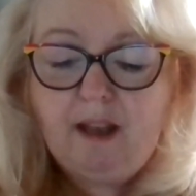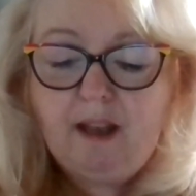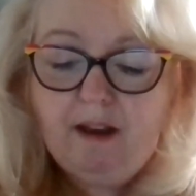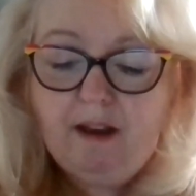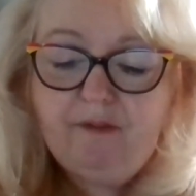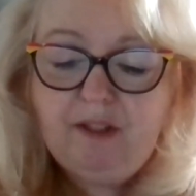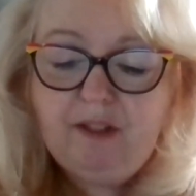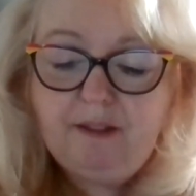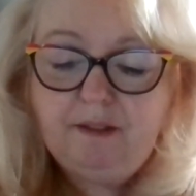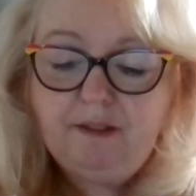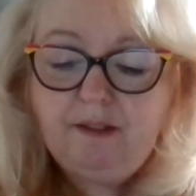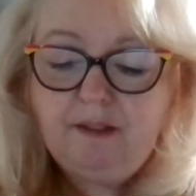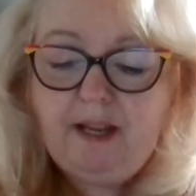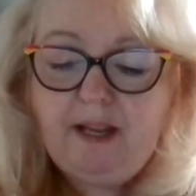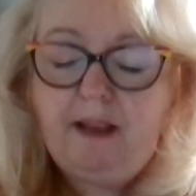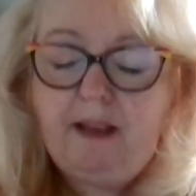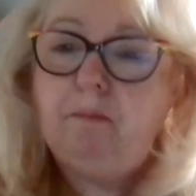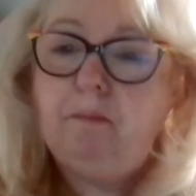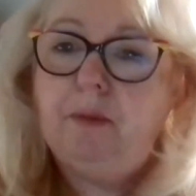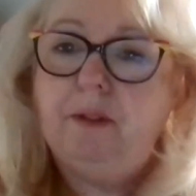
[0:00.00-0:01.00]
covens,
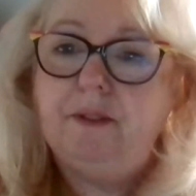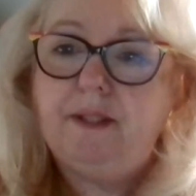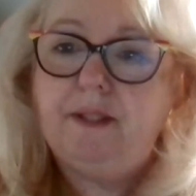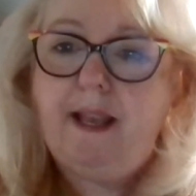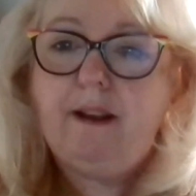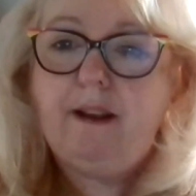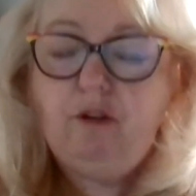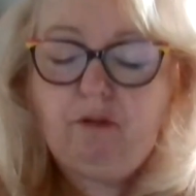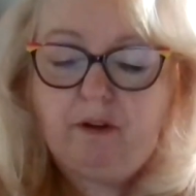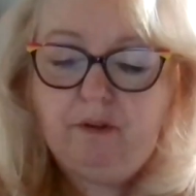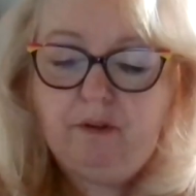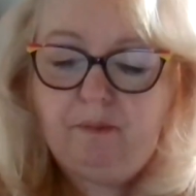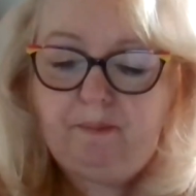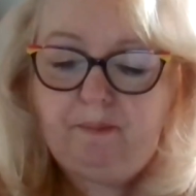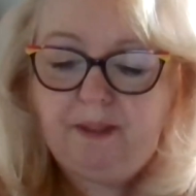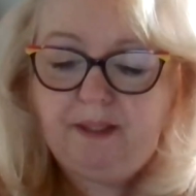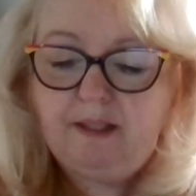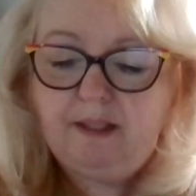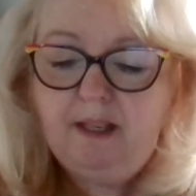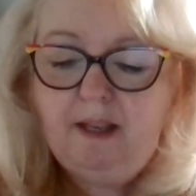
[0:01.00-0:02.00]
temples, and
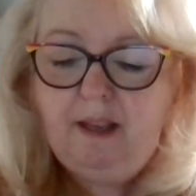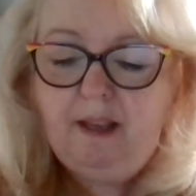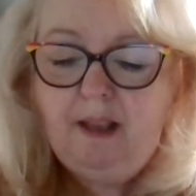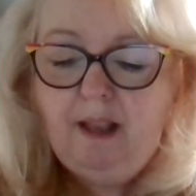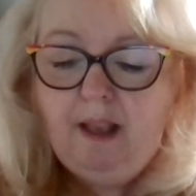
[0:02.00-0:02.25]
groups.